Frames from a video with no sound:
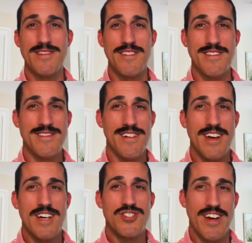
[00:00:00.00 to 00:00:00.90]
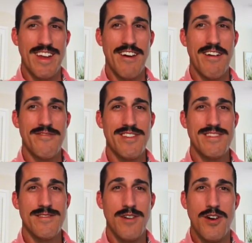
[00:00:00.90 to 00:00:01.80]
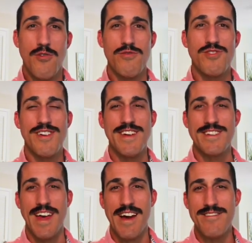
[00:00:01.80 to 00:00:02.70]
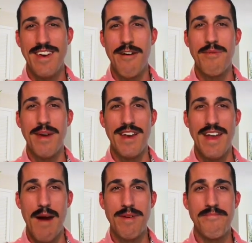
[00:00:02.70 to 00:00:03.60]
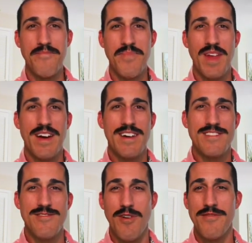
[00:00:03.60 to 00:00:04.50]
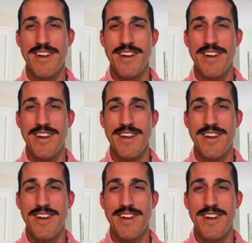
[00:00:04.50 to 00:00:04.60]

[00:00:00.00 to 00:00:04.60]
series, check it out after this. We'll show you exactly how we made it happen. So don't forget